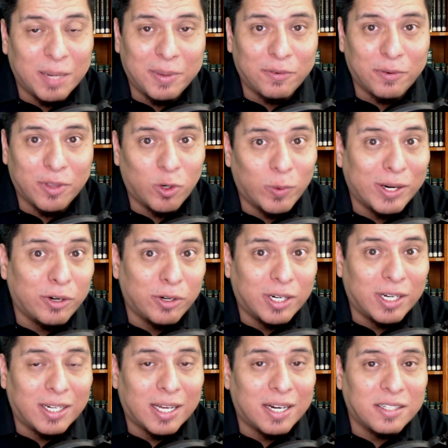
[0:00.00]
for the greater
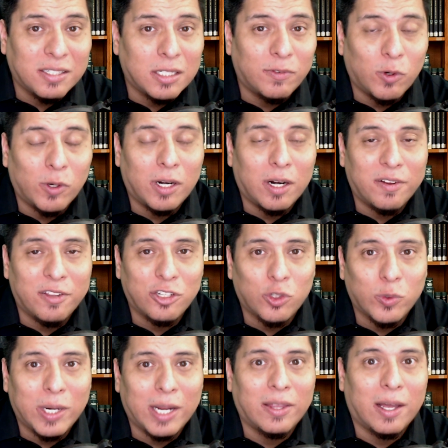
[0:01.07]
good kind of stuff going on in this
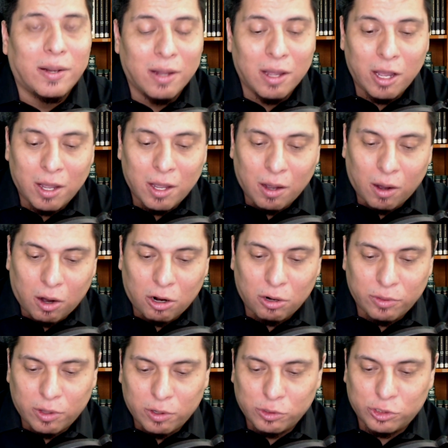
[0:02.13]
story. And I thought all
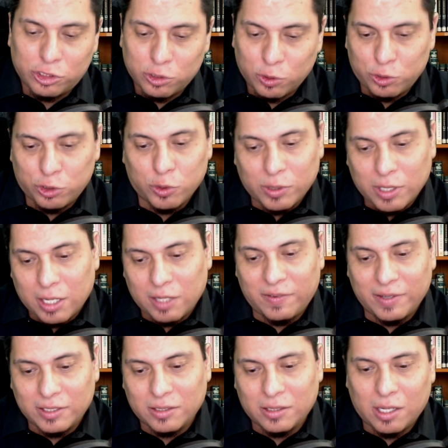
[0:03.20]
those social
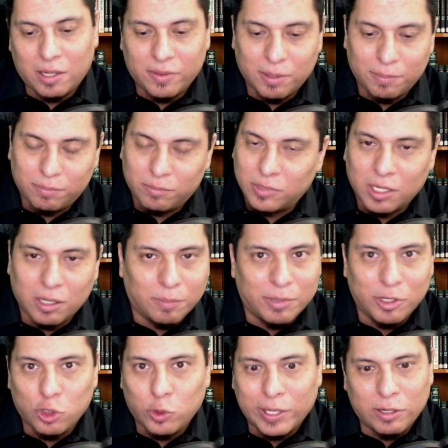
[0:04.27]
conflicts and all the, you know,
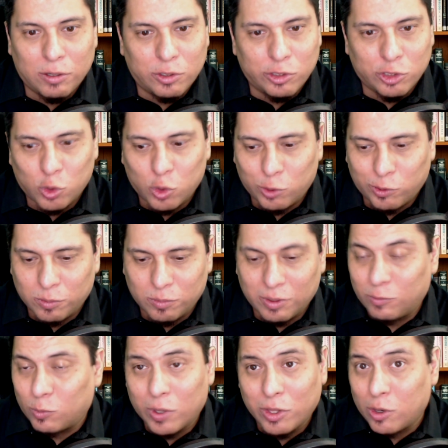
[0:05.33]
betrayals or
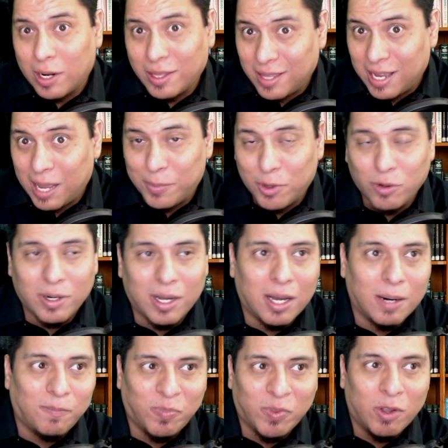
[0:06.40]
whether or not they happen or
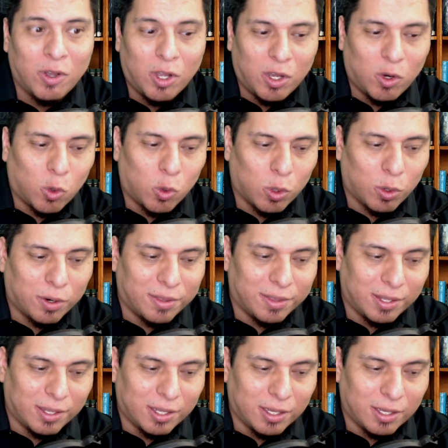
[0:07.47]
not, or
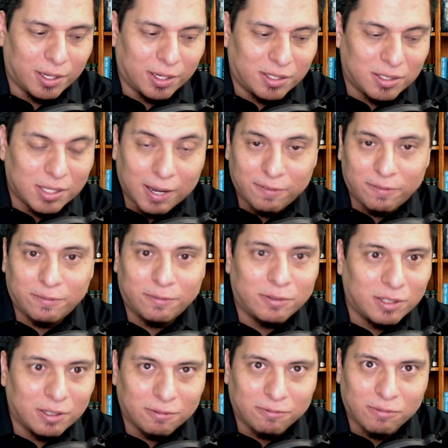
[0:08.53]
the tough
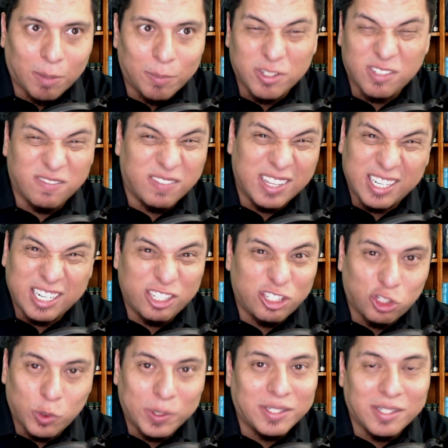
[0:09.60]
almost villainous
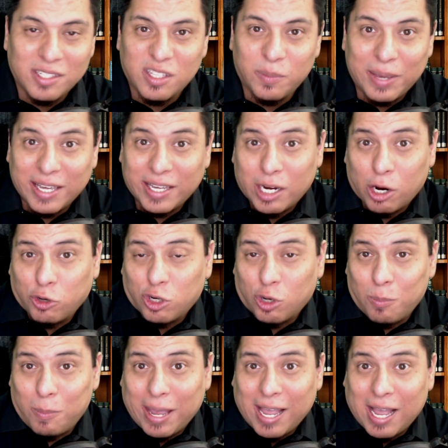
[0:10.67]
choices the main character
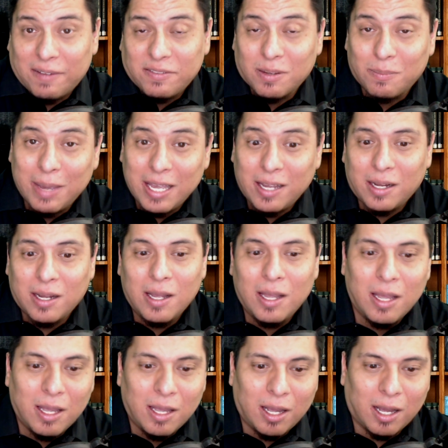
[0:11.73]
may have to make,
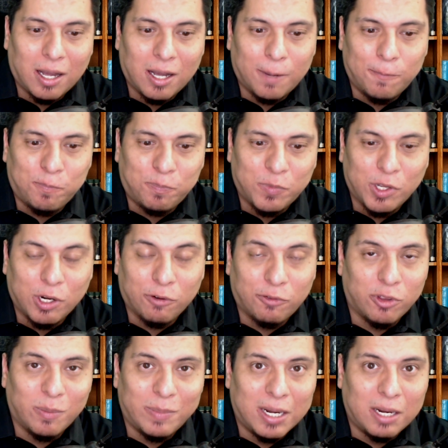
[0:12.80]
um, you know, for
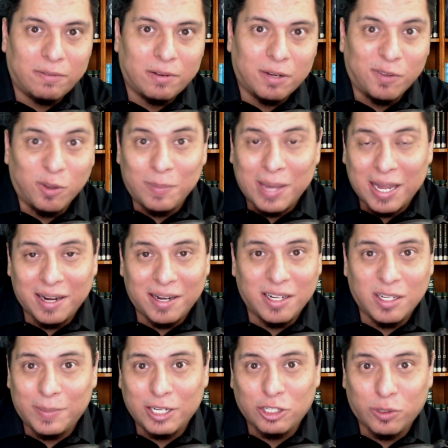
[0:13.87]
the benefit of humanity
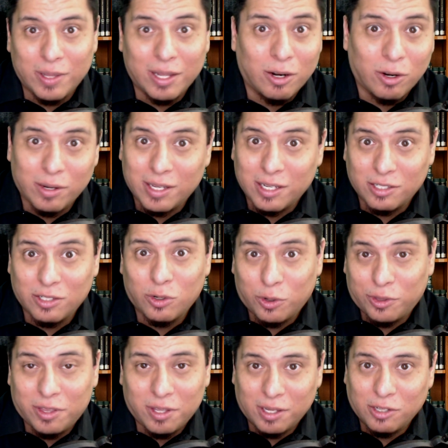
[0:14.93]
to make sure that his
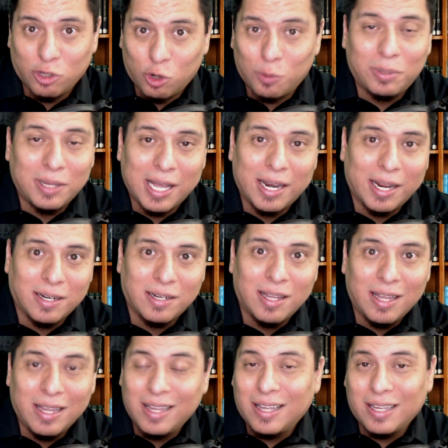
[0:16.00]
Earth, his home planet,
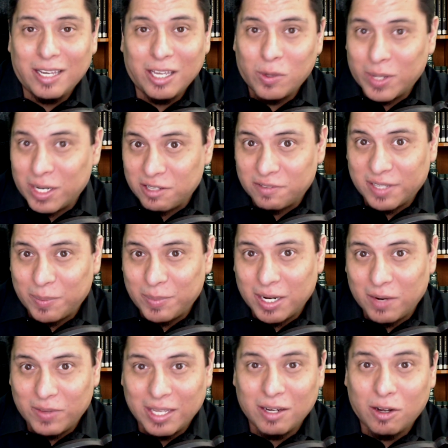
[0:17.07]
you know, and his family and
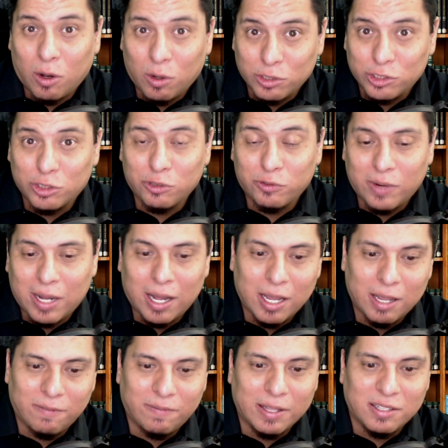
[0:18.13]
everything all
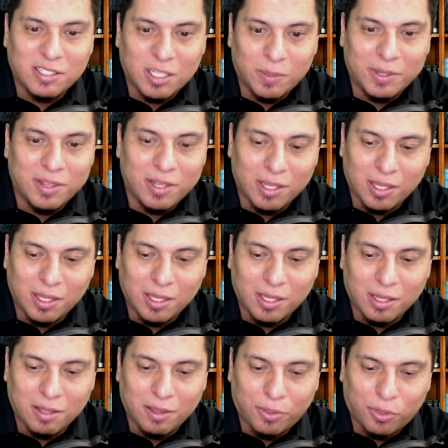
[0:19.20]
survive. And some of
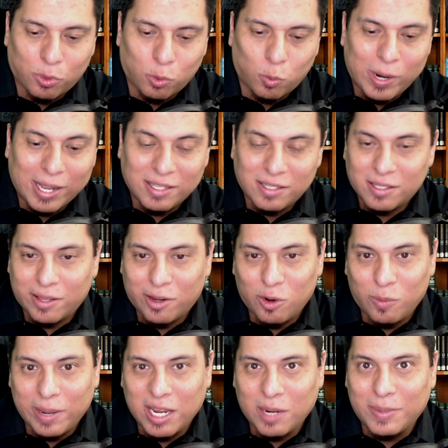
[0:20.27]
the threats that are
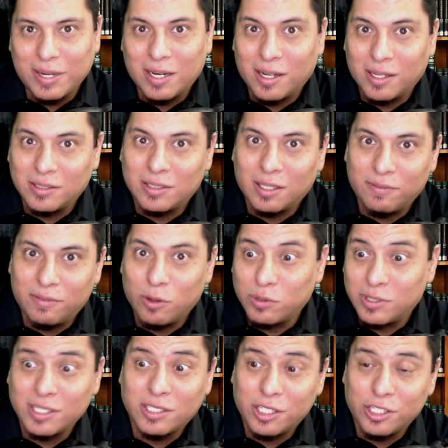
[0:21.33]
made because of
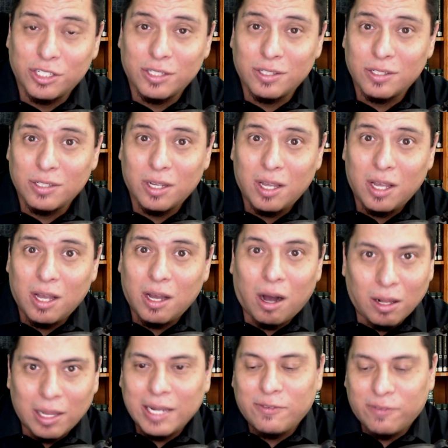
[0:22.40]
those decisions
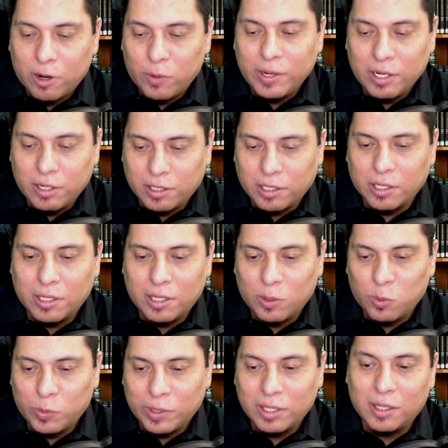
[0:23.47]
all had very good
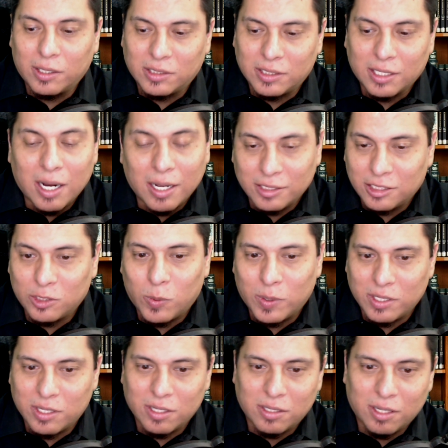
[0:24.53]
and realistic
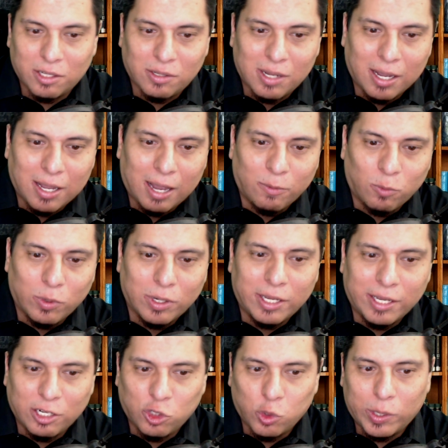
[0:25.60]
consequences. And so I, I
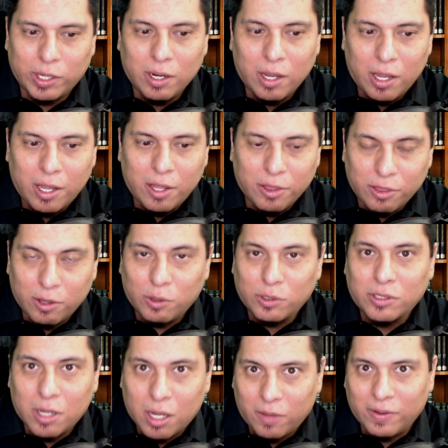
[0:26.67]
really enjoyed those
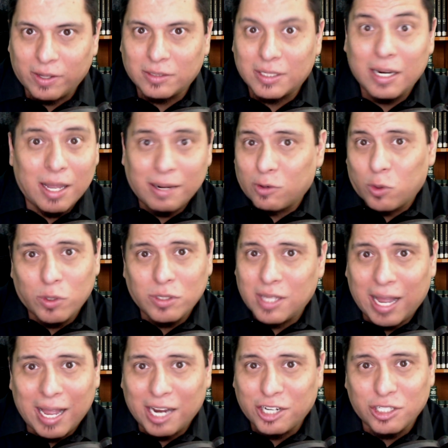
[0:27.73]
conflicts. And, and, of course,
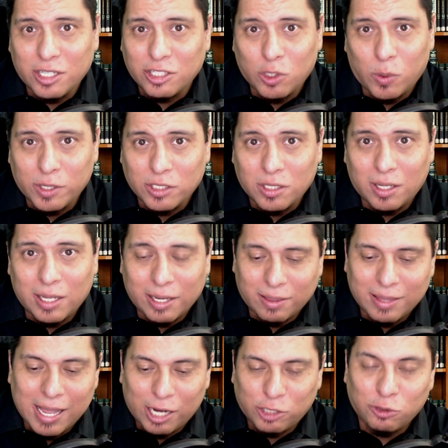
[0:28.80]
the action is always good. Like
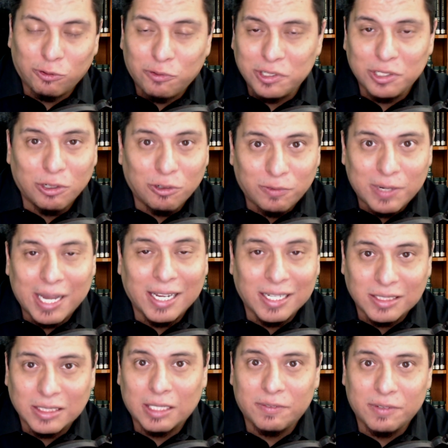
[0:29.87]
the actual physical fighting
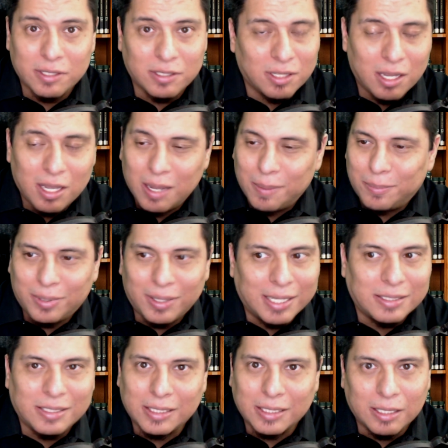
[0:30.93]
stuff is
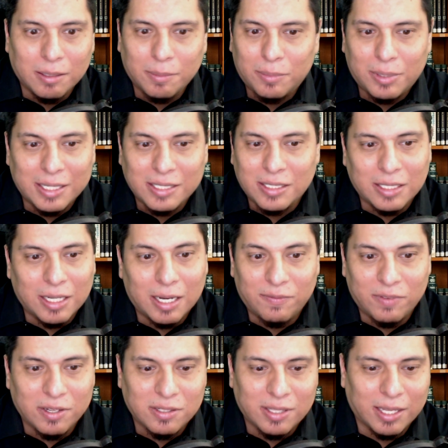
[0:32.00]
plenty, plenty of
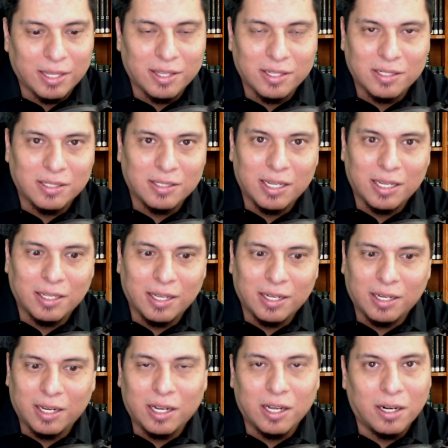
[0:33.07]
this thing. This is a, a
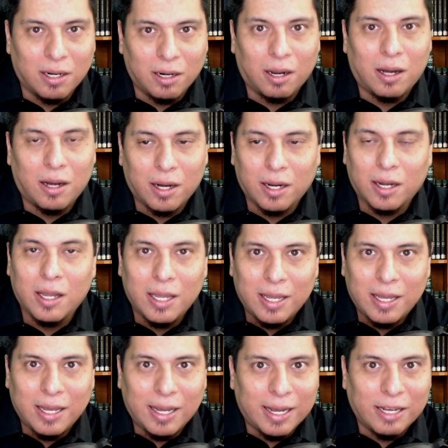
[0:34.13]
good, long,
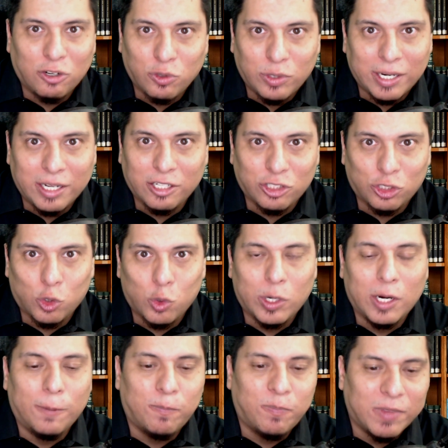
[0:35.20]
entertaining story.